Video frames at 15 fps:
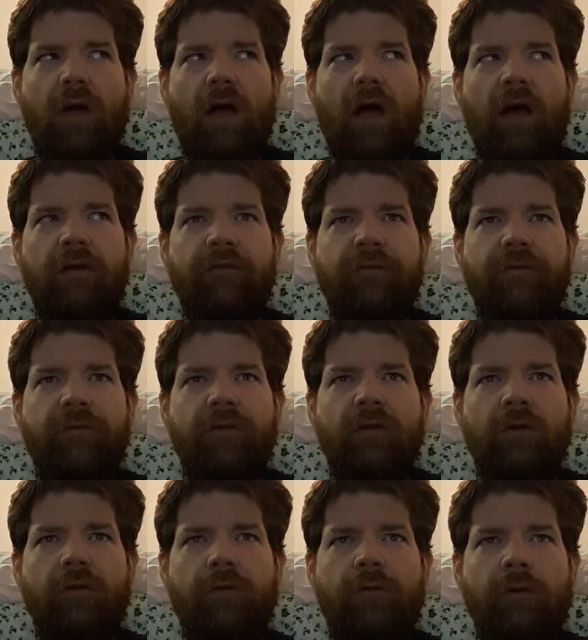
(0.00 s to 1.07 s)
I
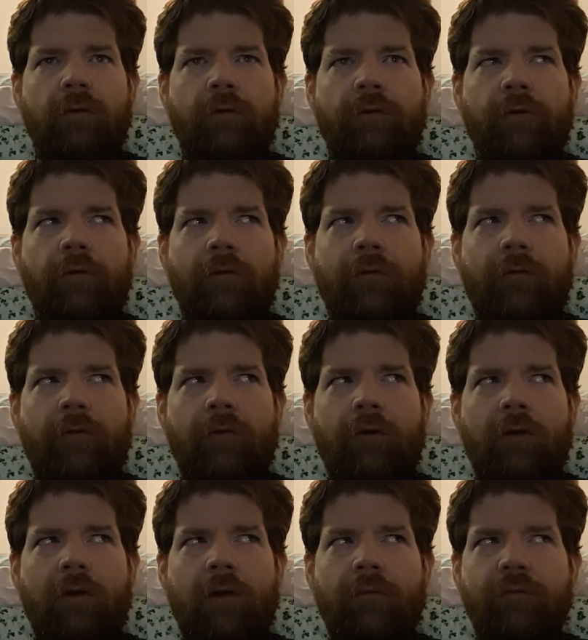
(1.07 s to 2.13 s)
think the
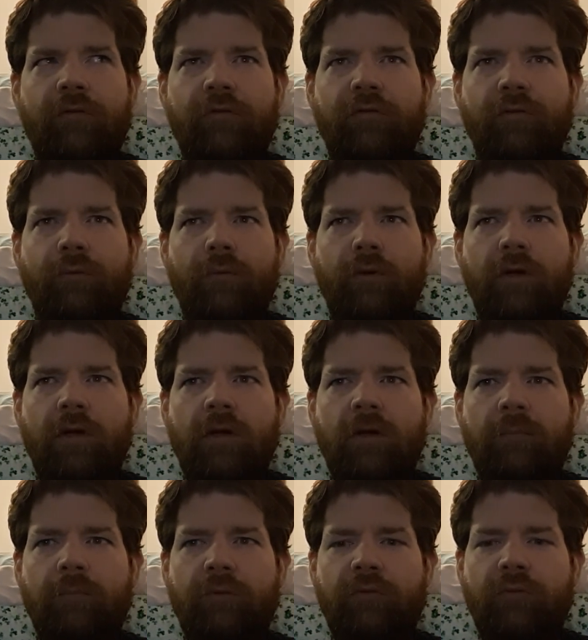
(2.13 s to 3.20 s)
love story
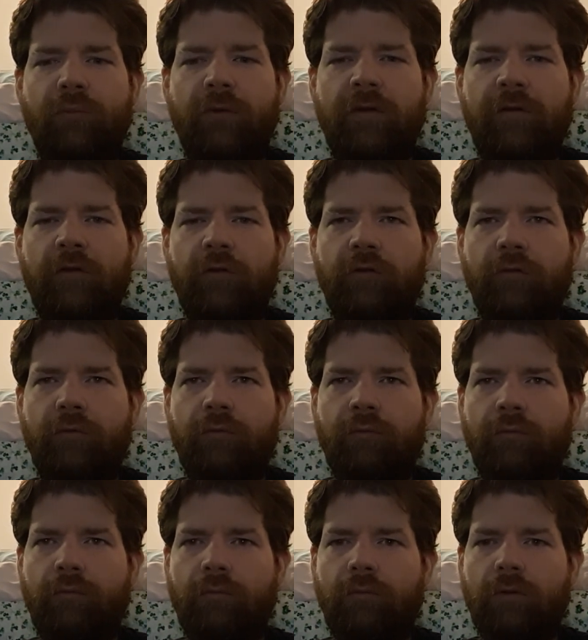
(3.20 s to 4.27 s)
between the
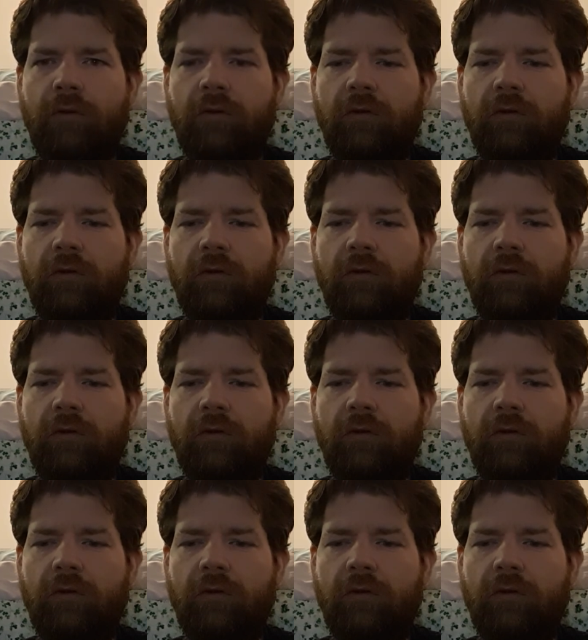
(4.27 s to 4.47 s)
two